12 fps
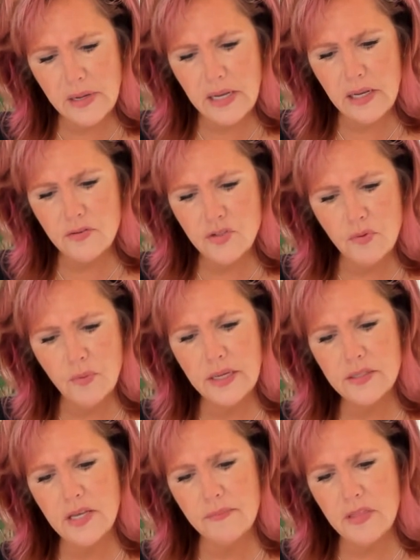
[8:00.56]
be
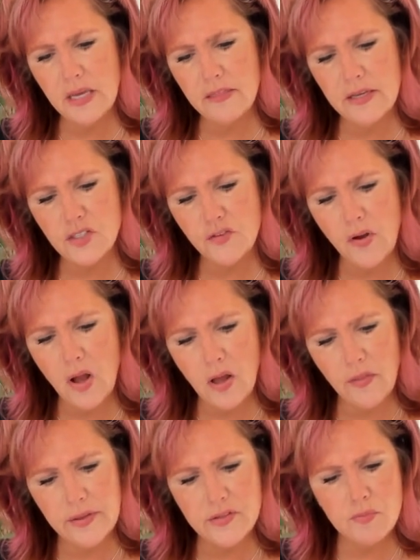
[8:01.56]
doing something this
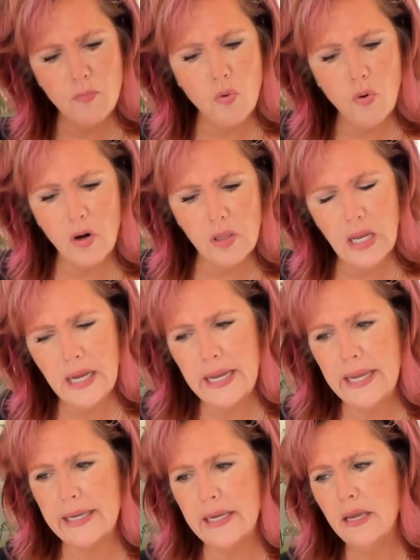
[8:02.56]
fall that's more
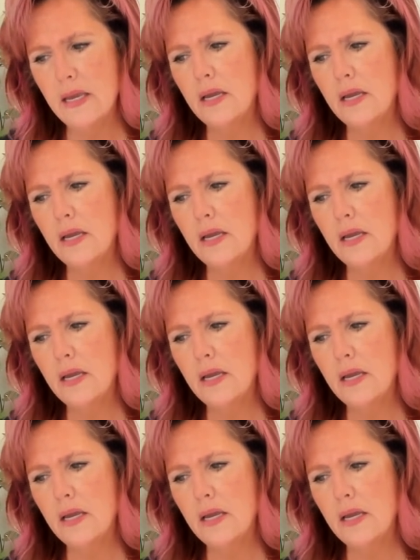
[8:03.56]
like,